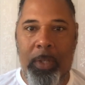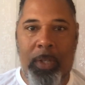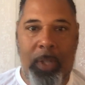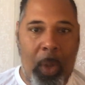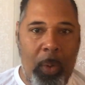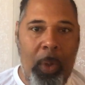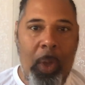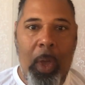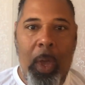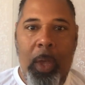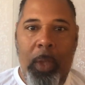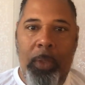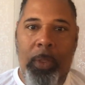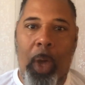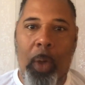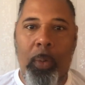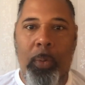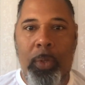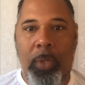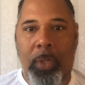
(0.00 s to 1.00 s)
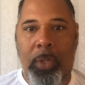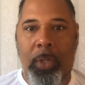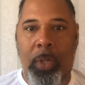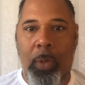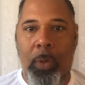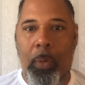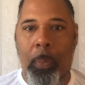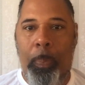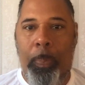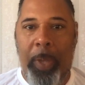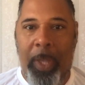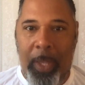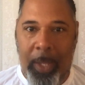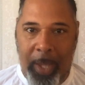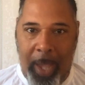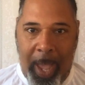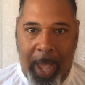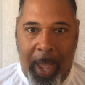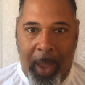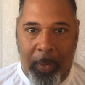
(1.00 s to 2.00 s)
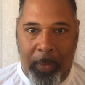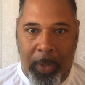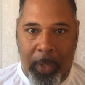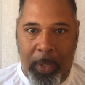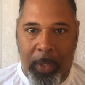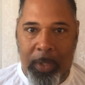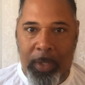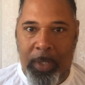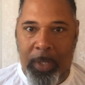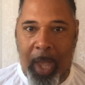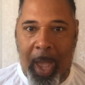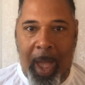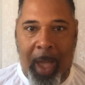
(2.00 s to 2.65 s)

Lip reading: So those two big areas